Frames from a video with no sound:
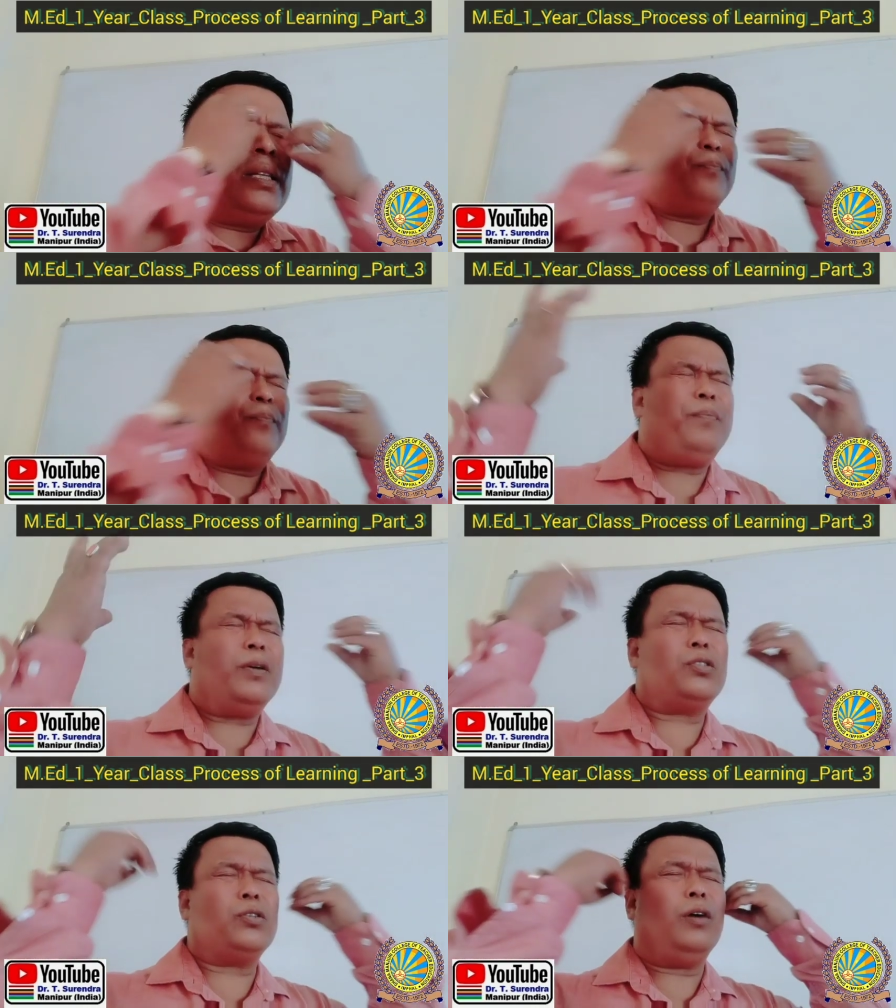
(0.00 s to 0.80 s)
the
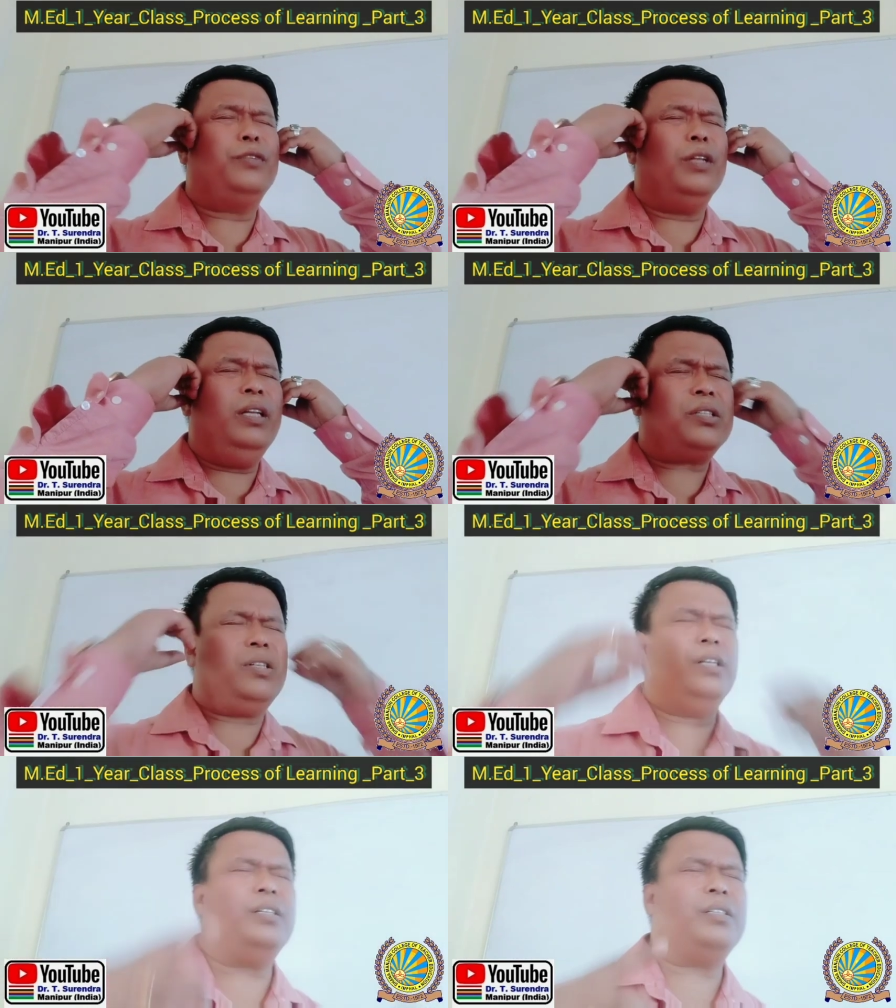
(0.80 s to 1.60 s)
purpose of the
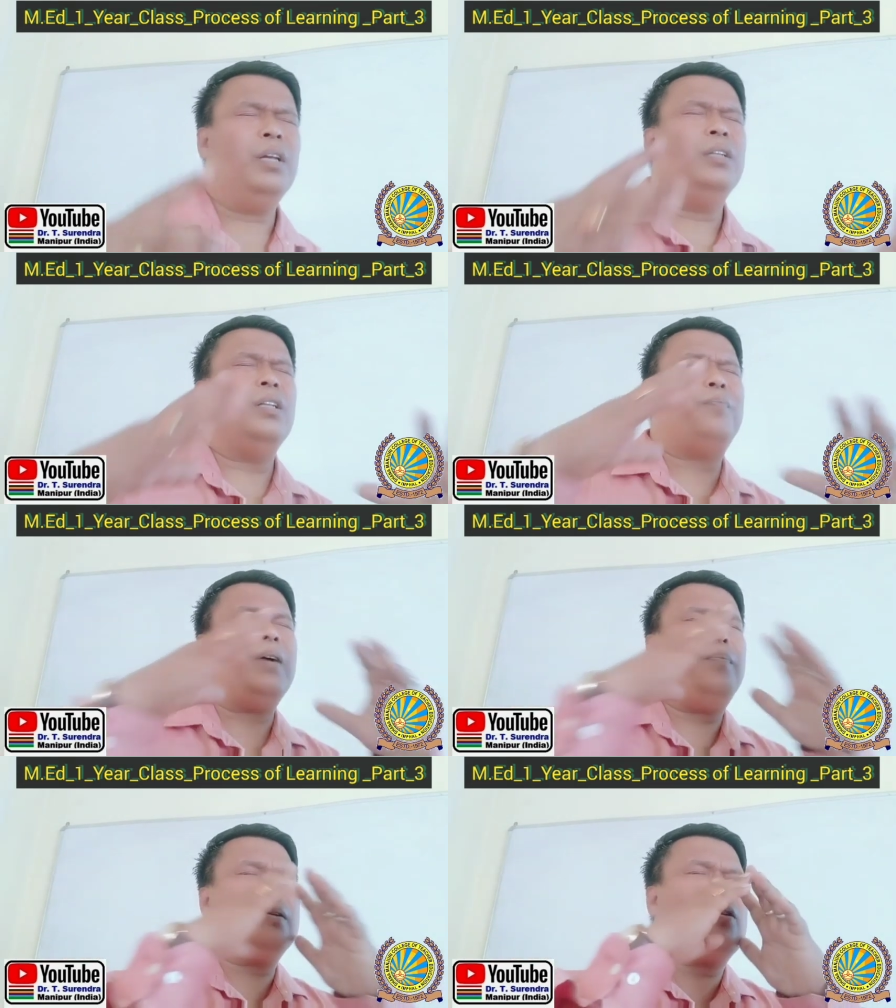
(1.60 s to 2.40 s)
listenings, the
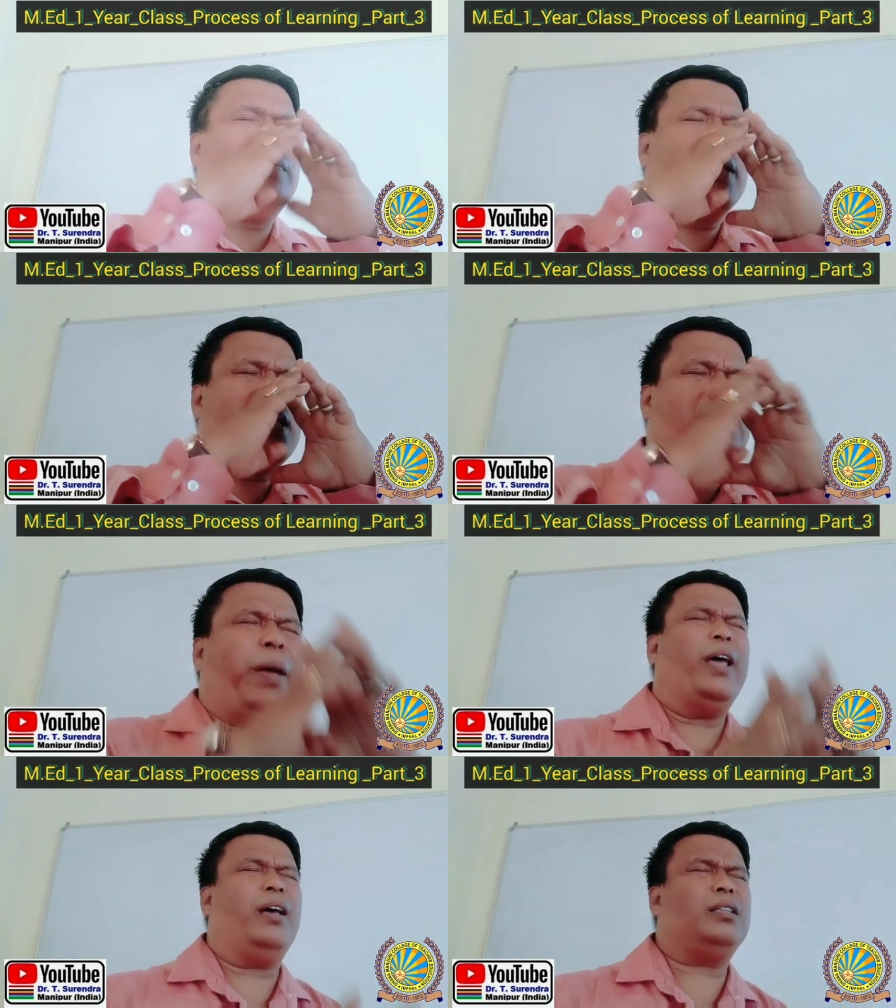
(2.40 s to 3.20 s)
purpose of the
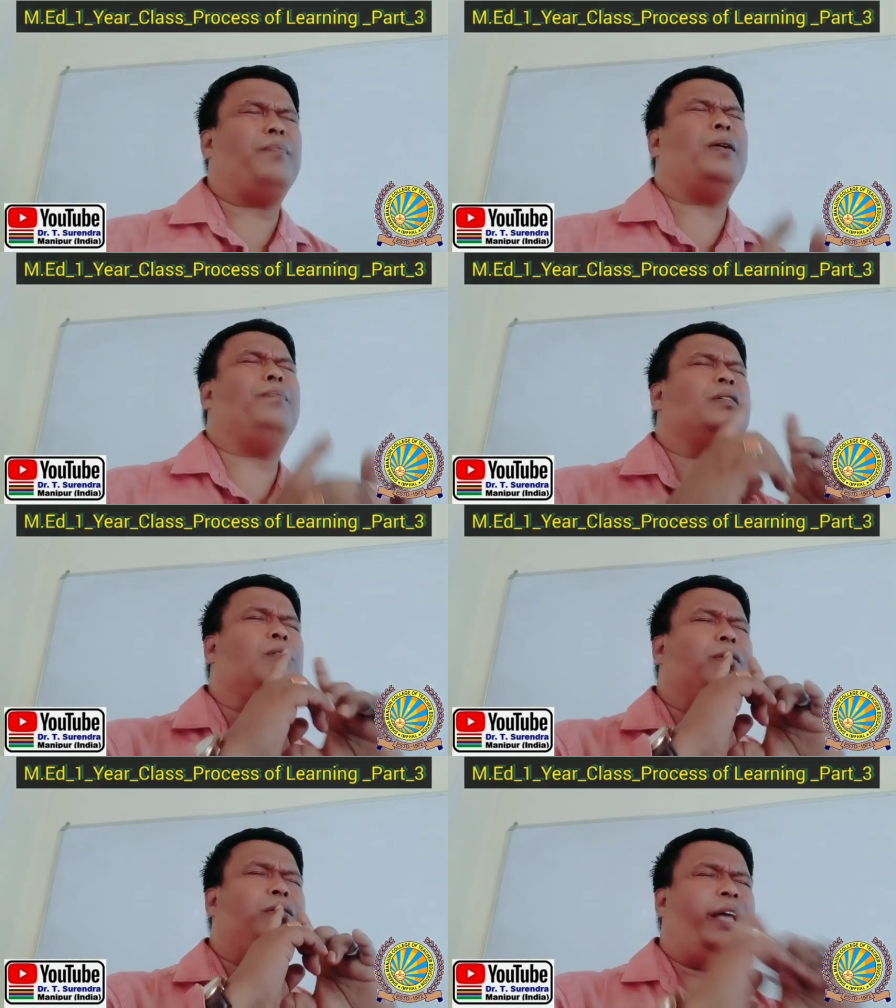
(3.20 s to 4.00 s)
smell, the
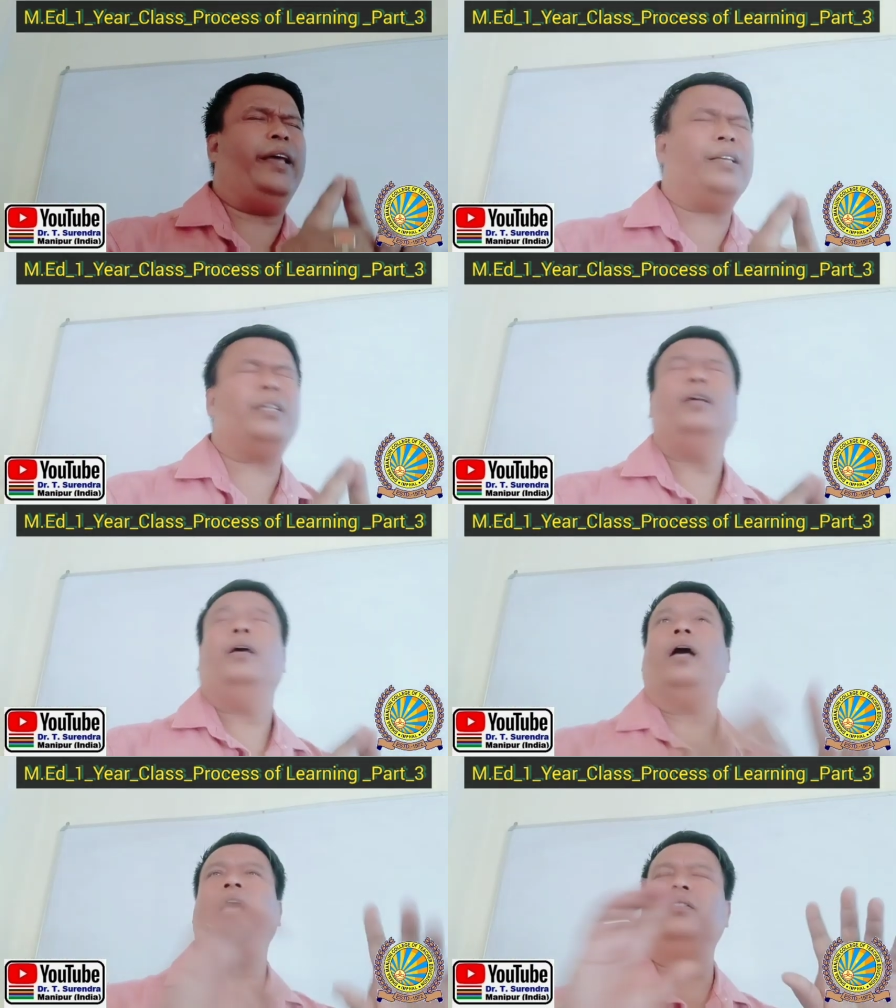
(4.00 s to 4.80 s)
purpose of the taste,
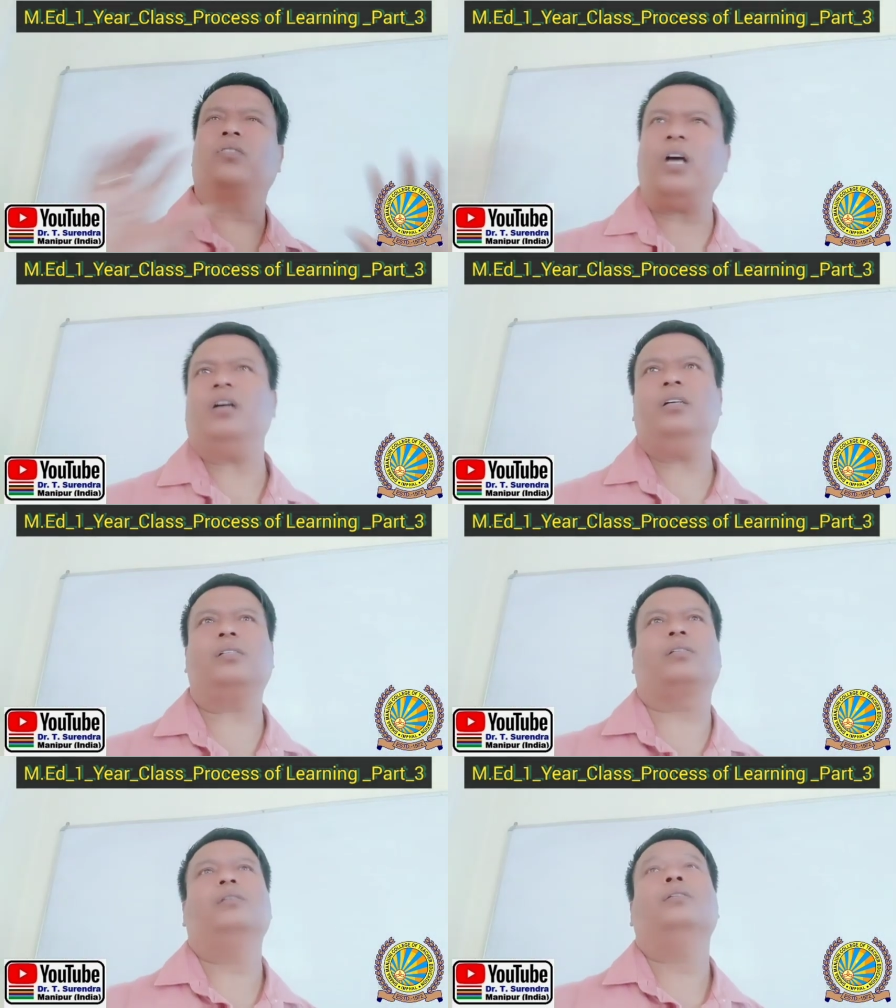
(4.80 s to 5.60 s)
and
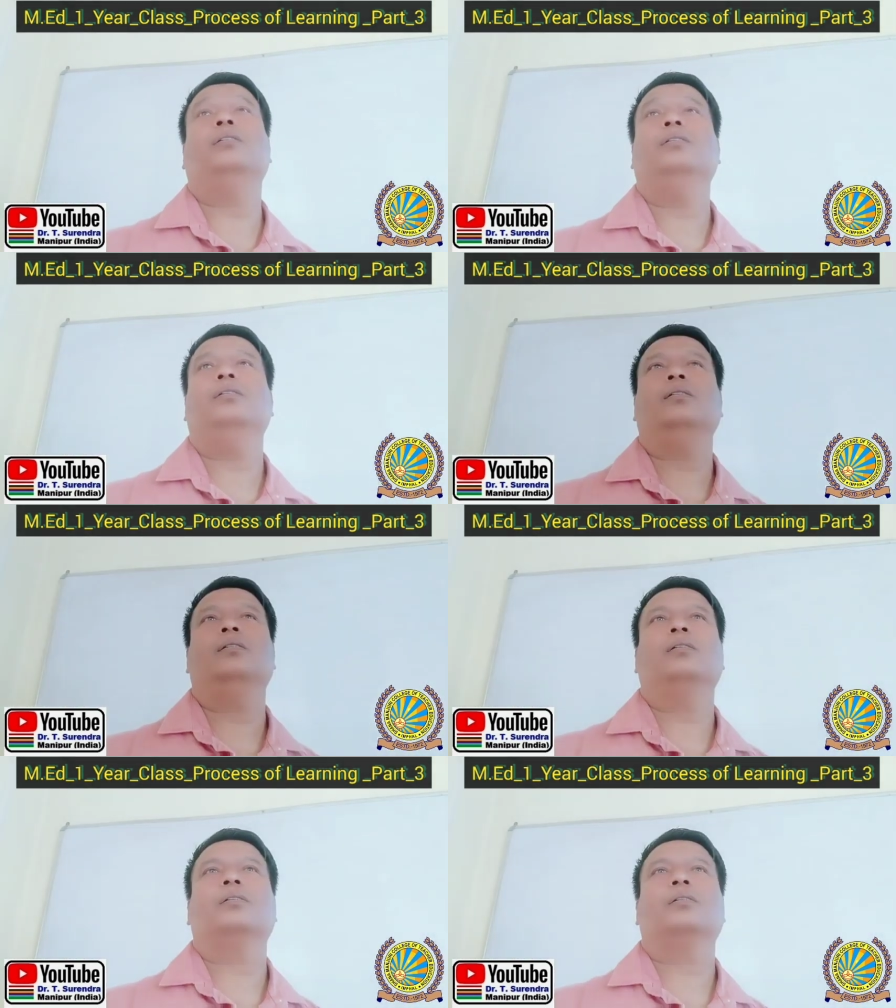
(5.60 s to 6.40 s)
thus,
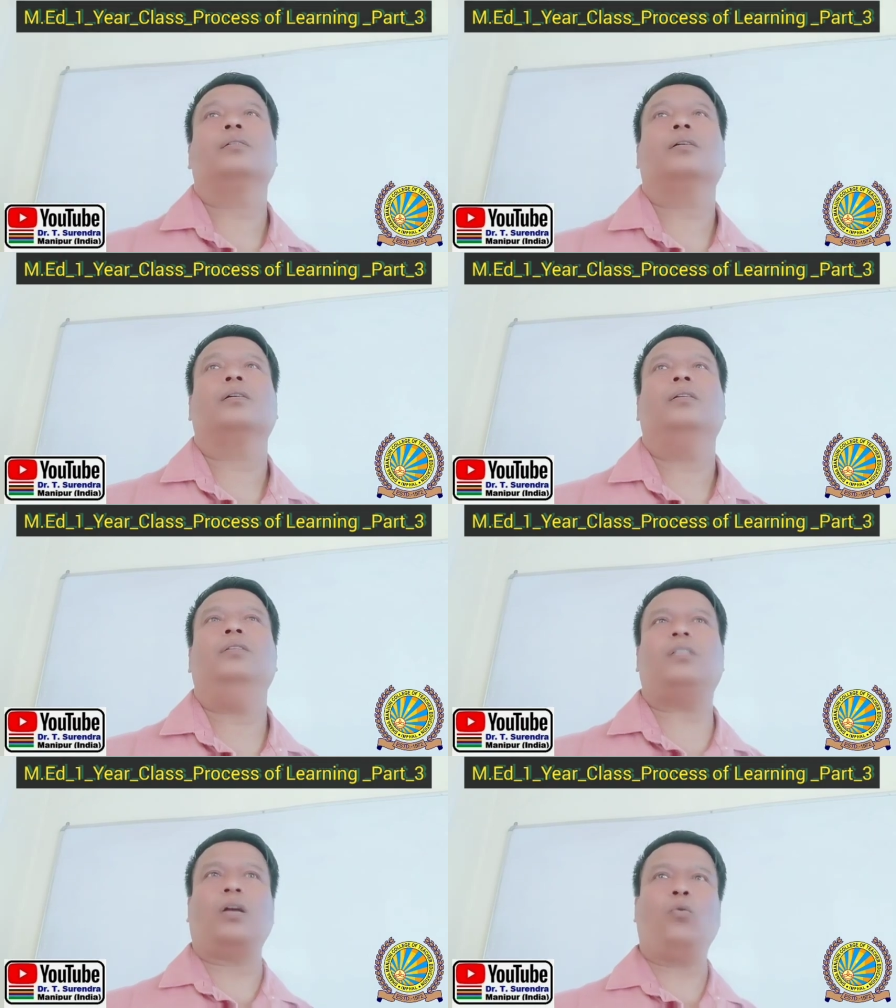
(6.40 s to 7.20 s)

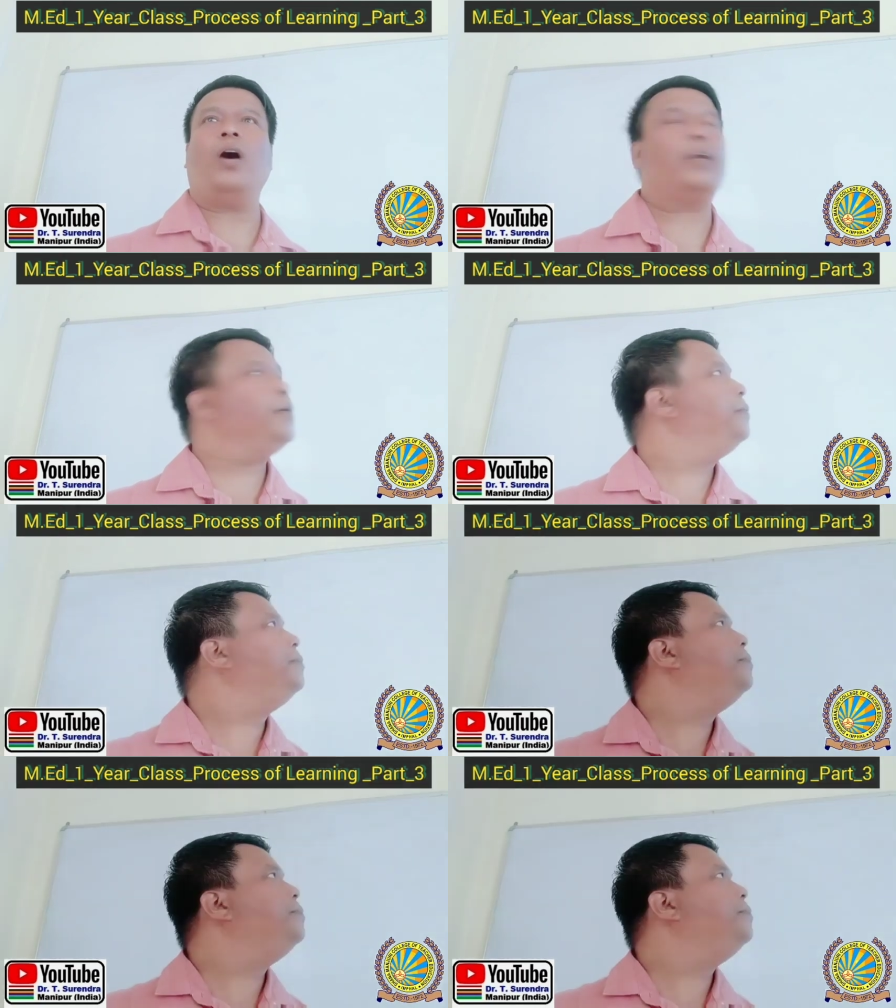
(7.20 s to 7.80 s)
these are what?